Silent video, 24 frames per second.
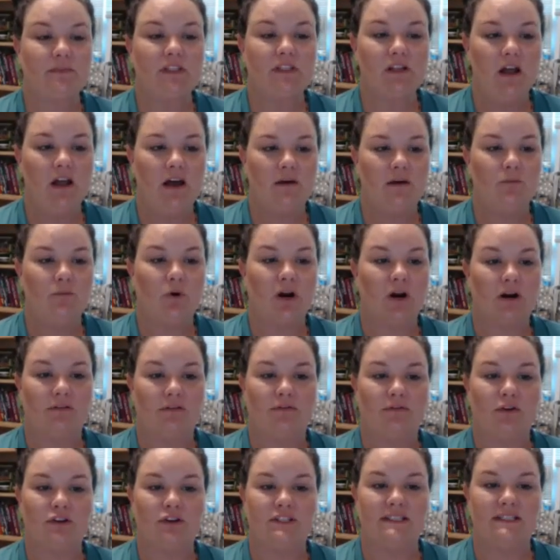what our
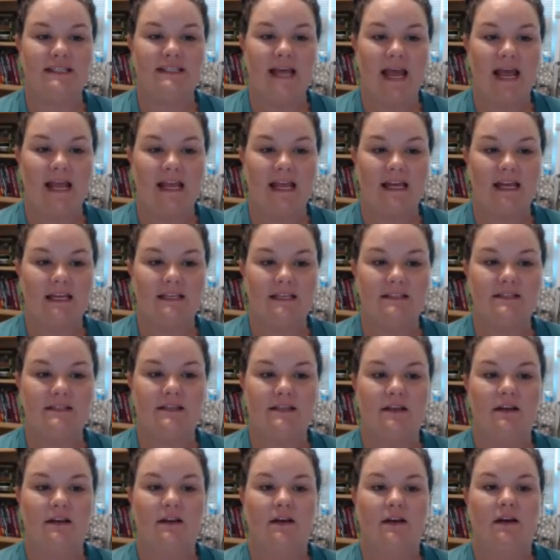first day is,
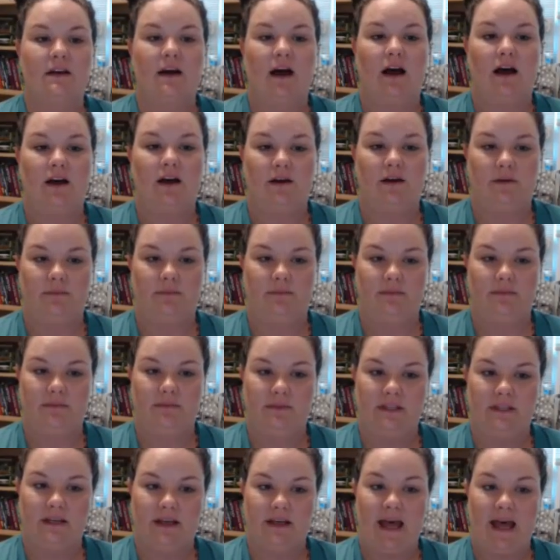
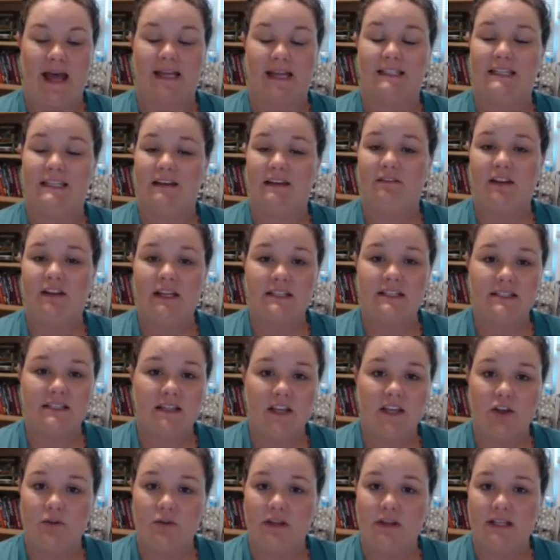the activities that
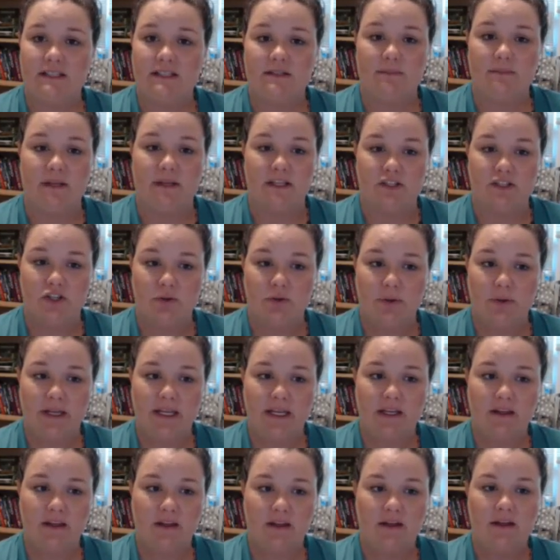you need to be
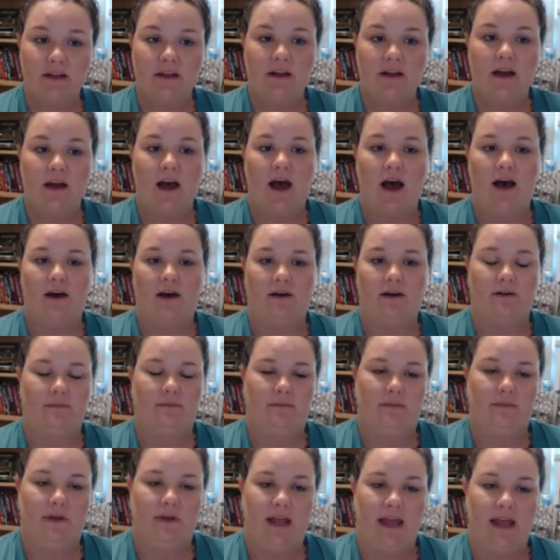doing,
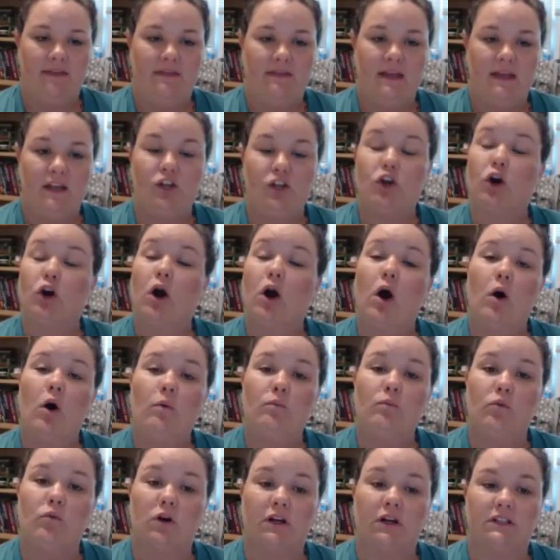and then your
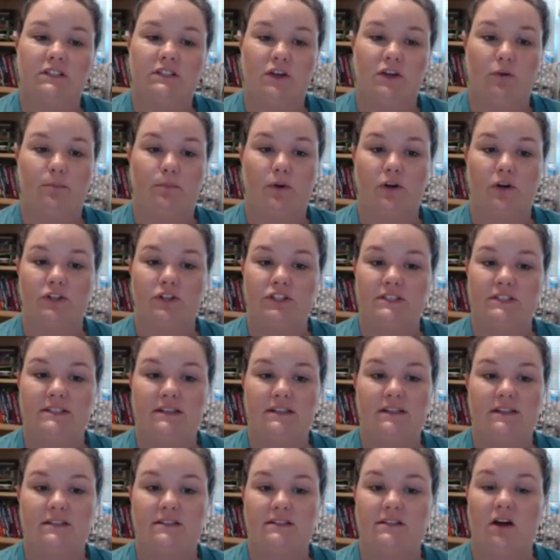homework. So purchase and
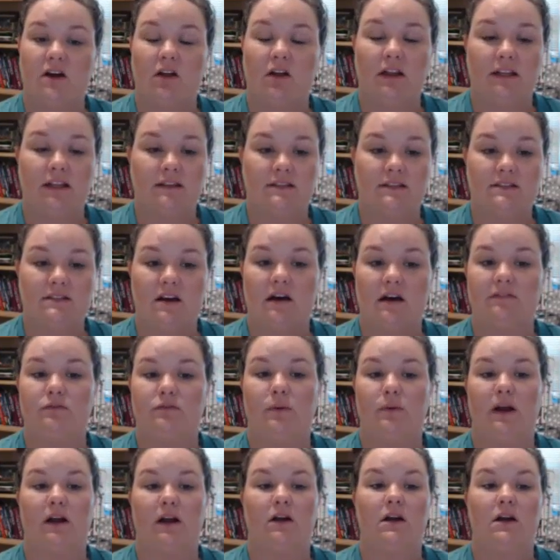installing the
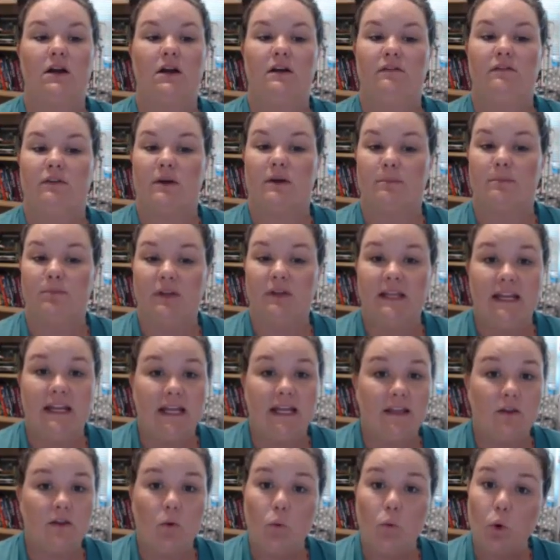software,
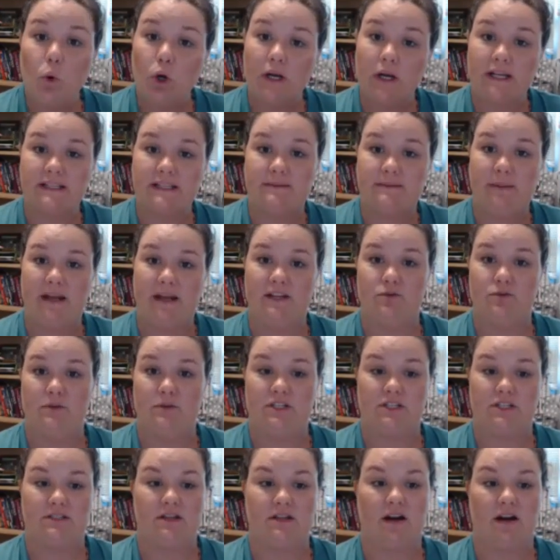completing the warnings page we
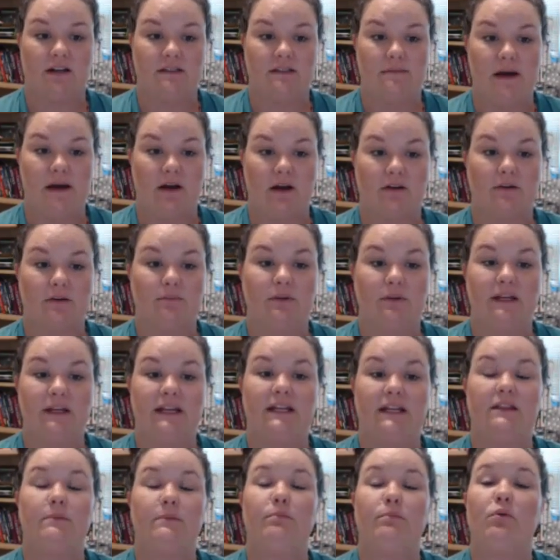just talked about,
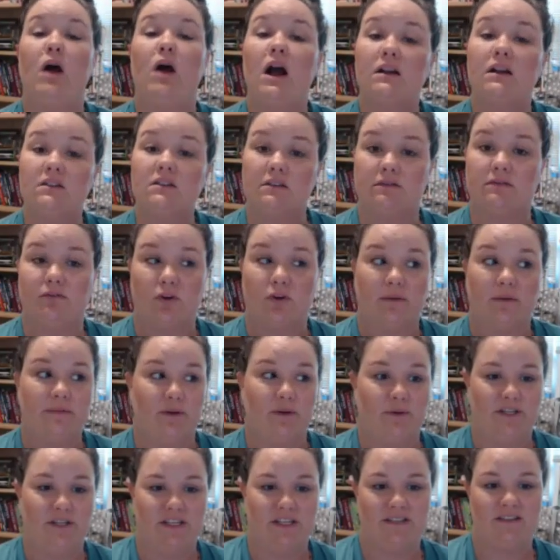completing the proctor form that
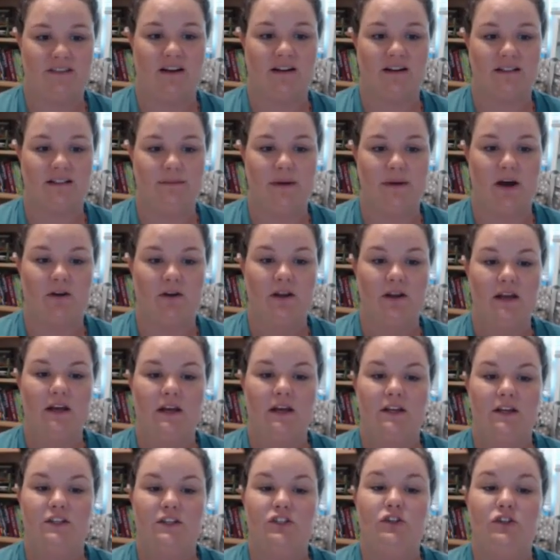we just talked about,
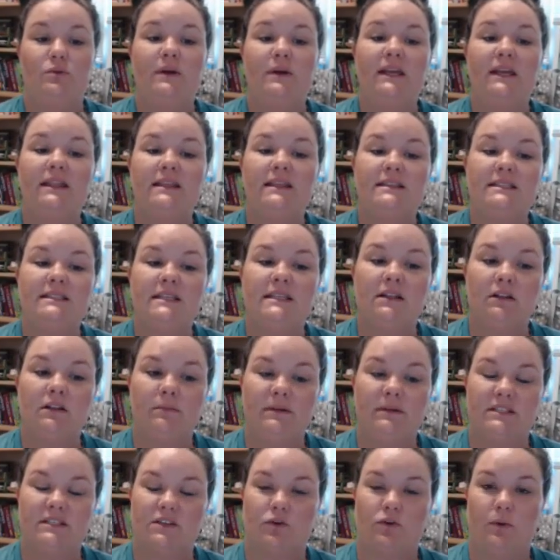doing the
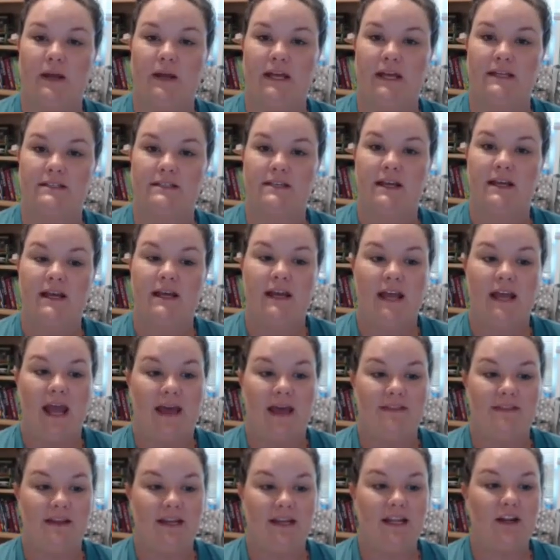syllabus quiz,
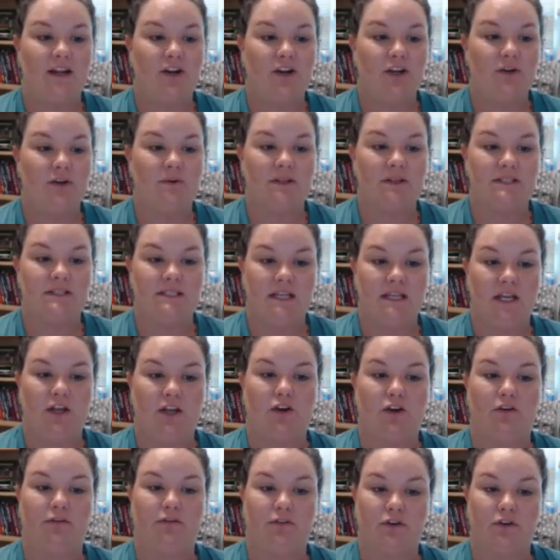and then here you can see
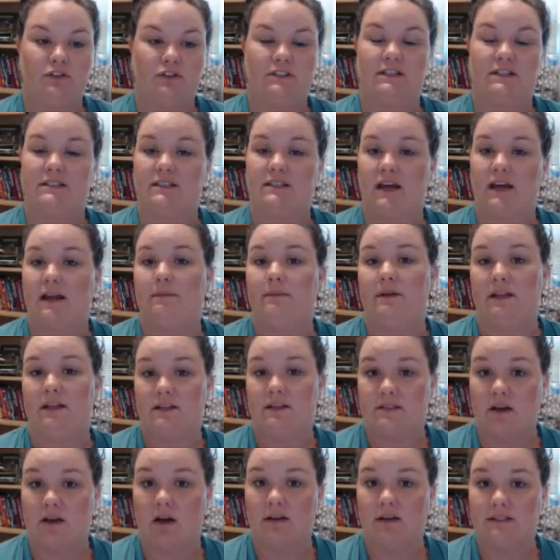your first assignment
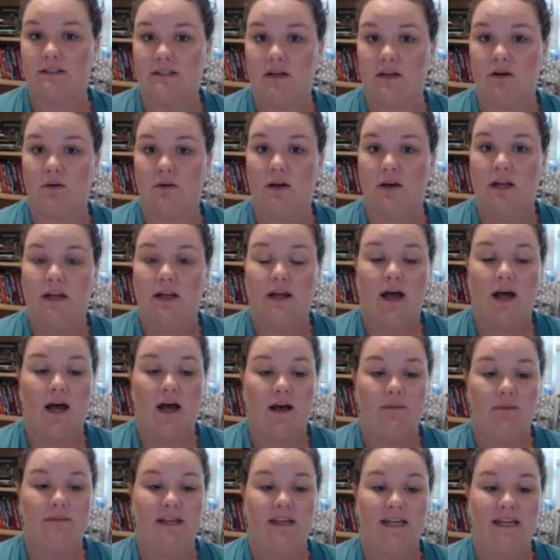is also
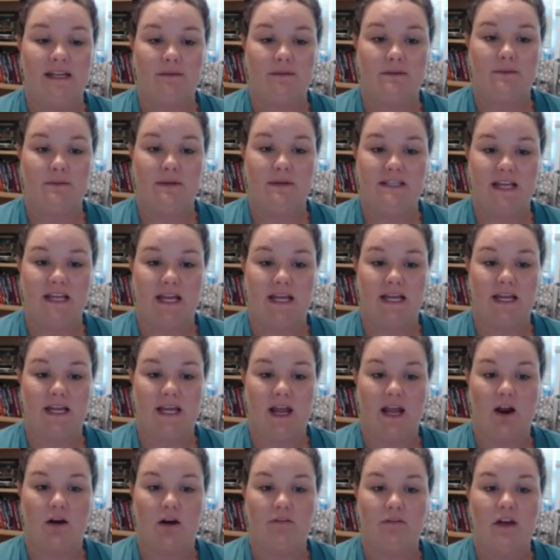needing to be taken
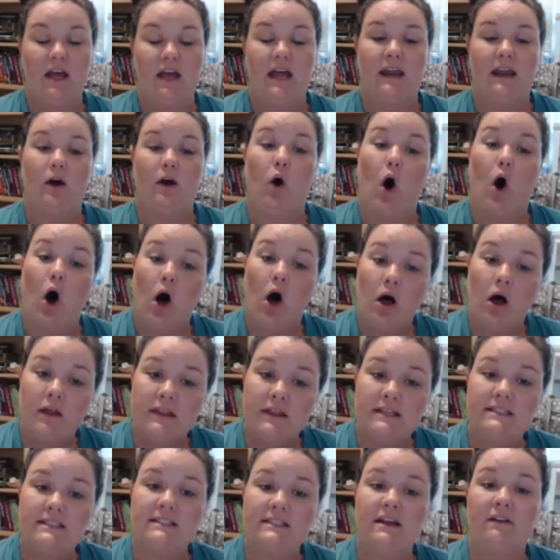care of. Now all
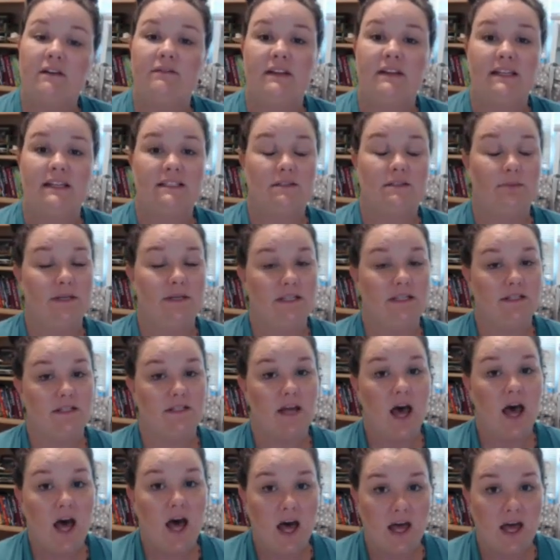this stuff needs to be
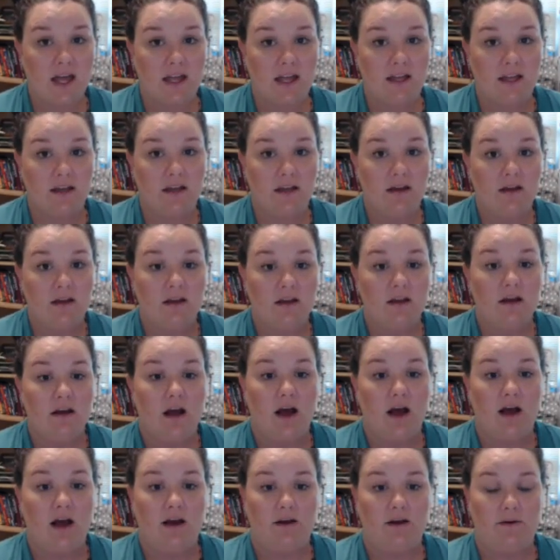done
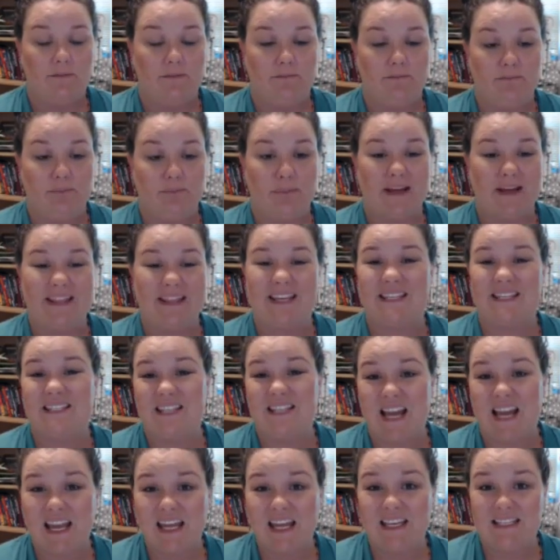by the
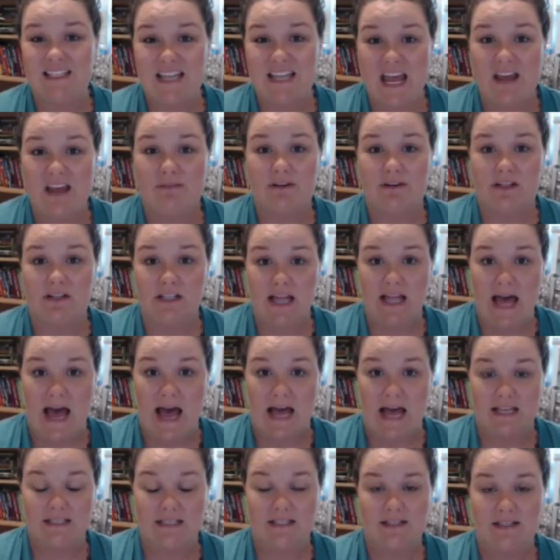second day of
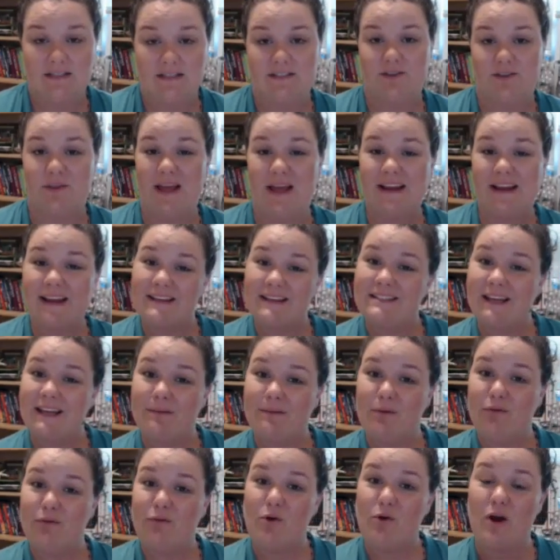class. So like I said
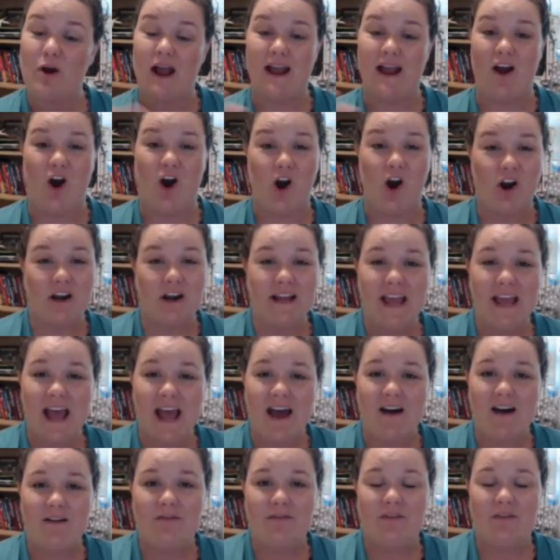before, I already
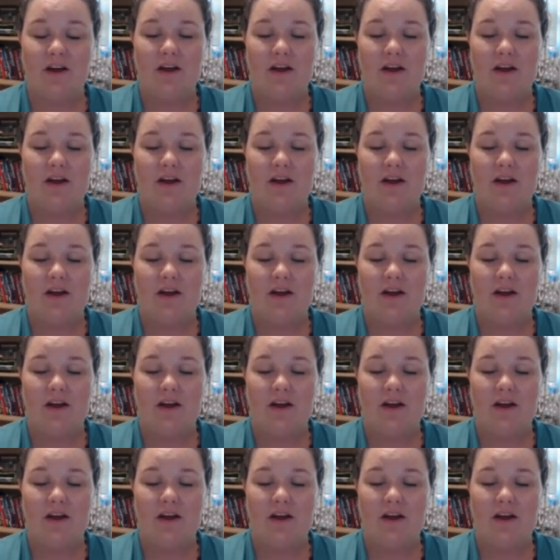have